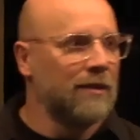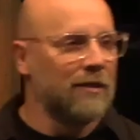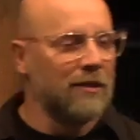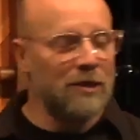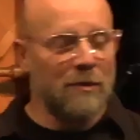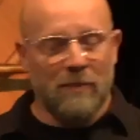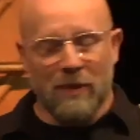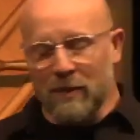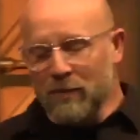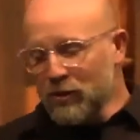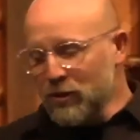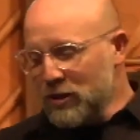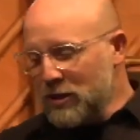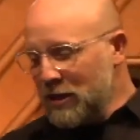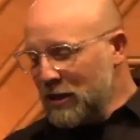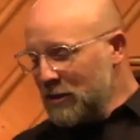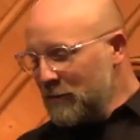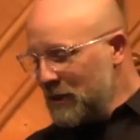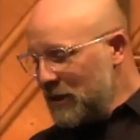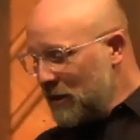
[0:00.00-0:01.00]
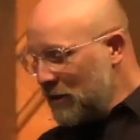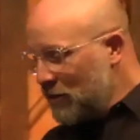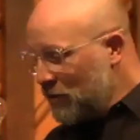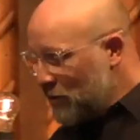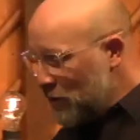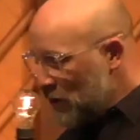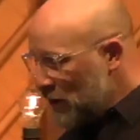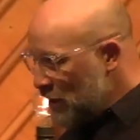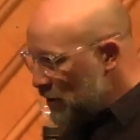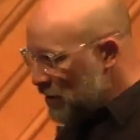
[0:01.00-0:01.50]
Some people have said to me
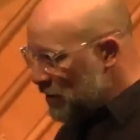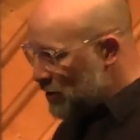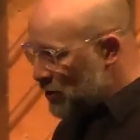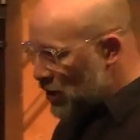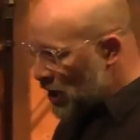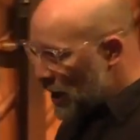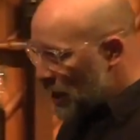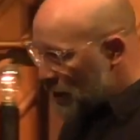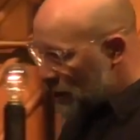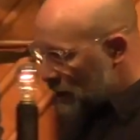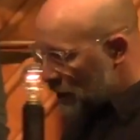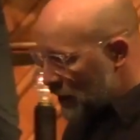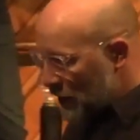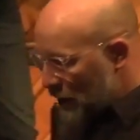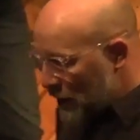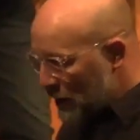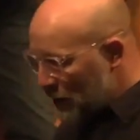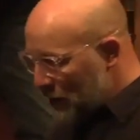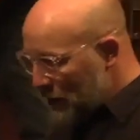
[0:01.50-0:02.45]
over the years, John, like,